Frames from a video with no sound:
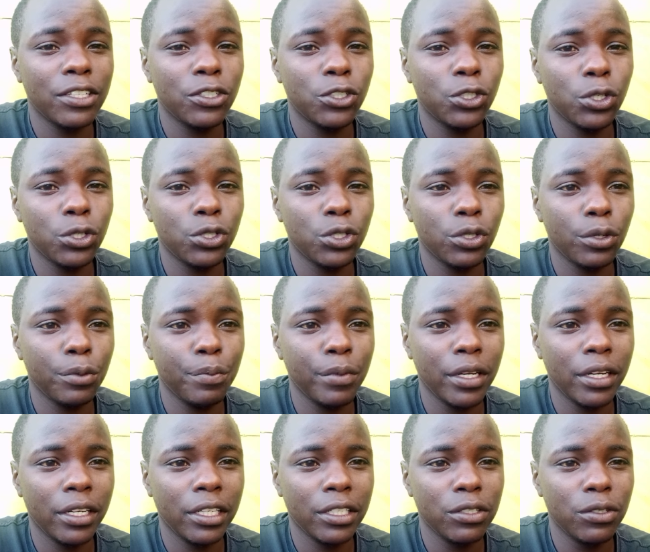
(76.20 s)
social
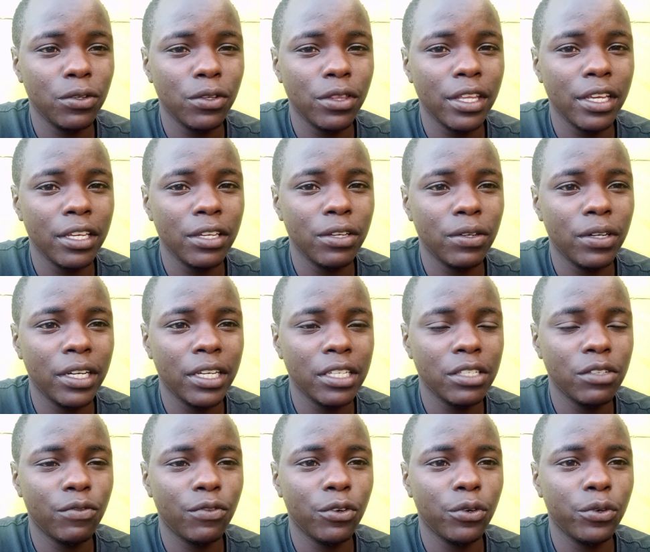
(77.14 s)
media. So thank you
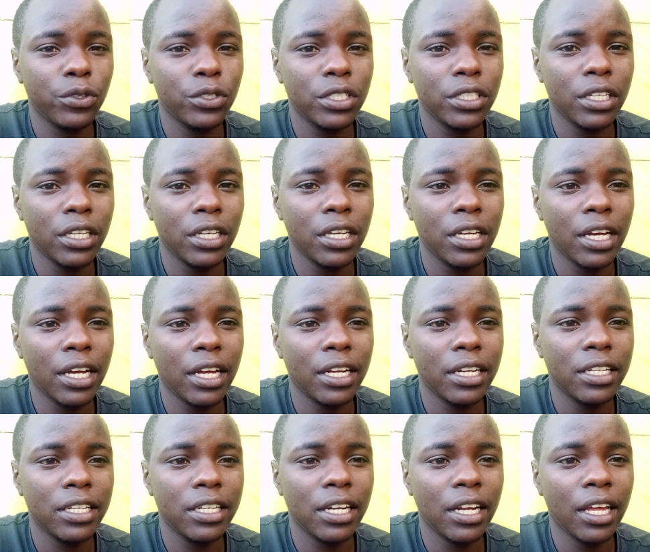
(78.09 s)
guys for watching,
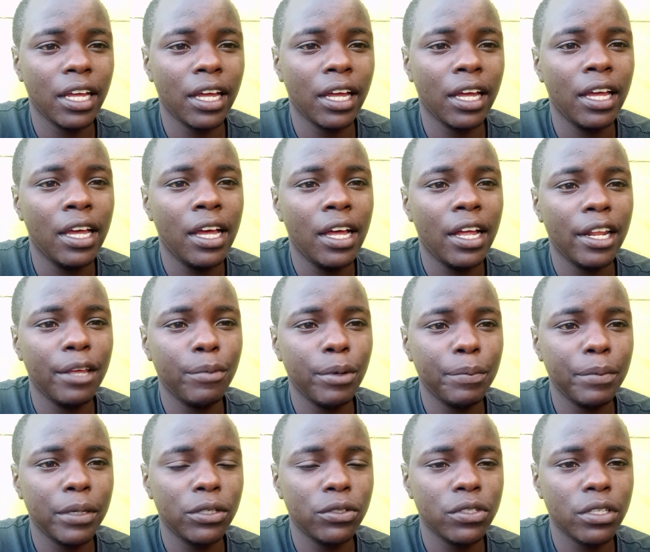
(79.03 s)
and
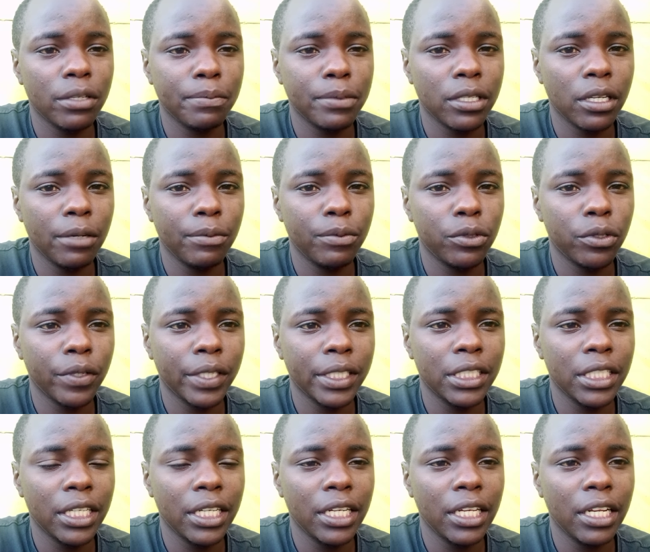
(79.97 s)
remember to subscribe to our
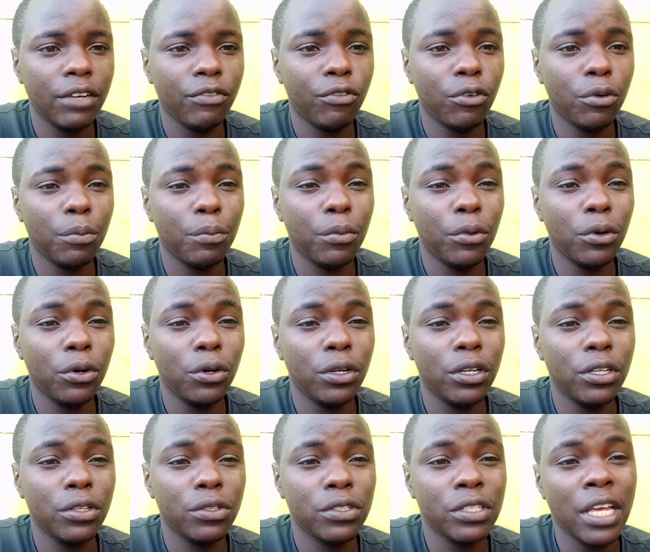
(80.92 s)
channel for more
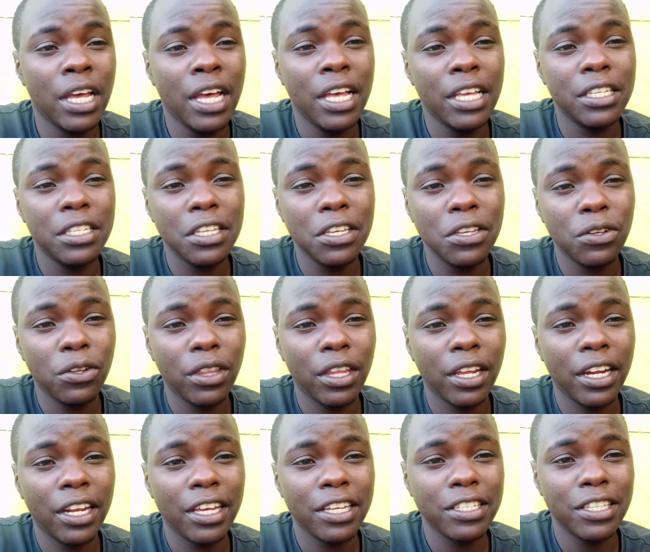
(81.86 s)
news. See you on the
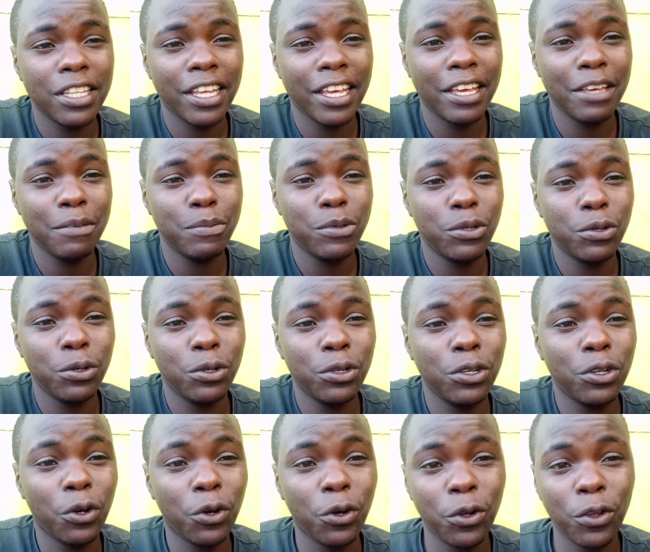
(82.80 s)
next
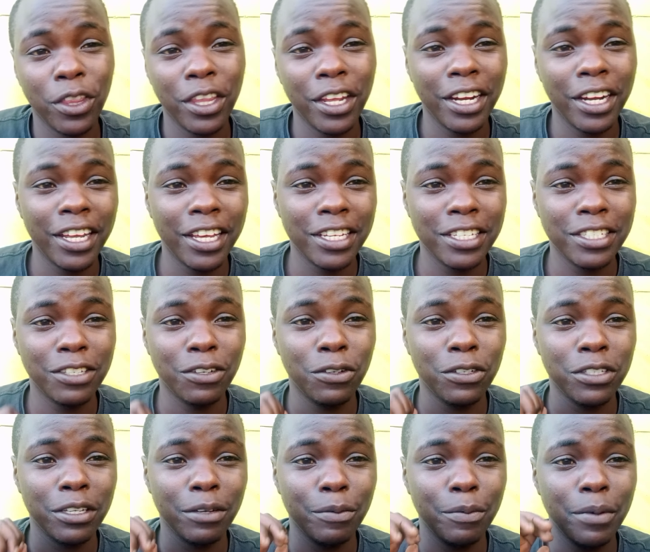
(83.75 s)
episode or the next
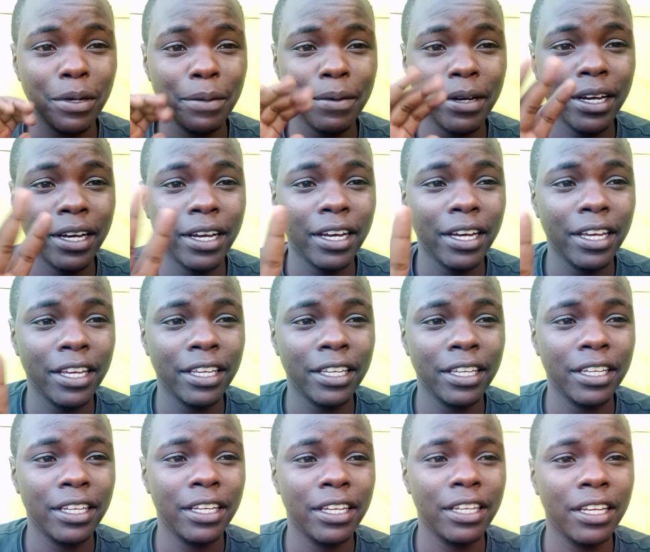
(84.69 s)
gossip. Bye
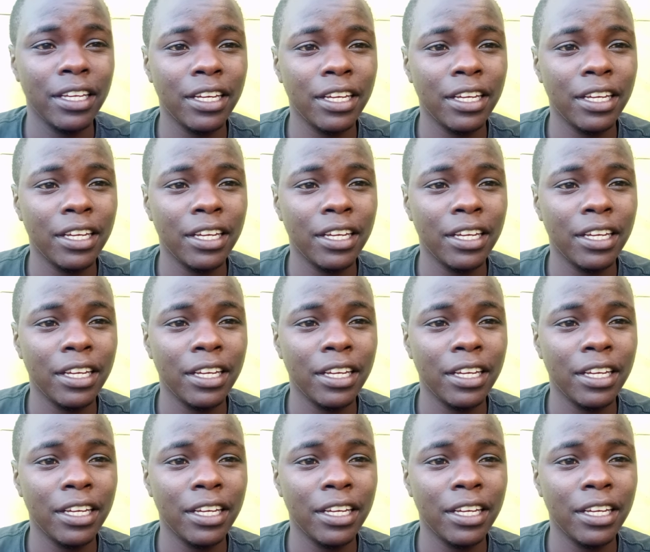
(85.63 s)
bye.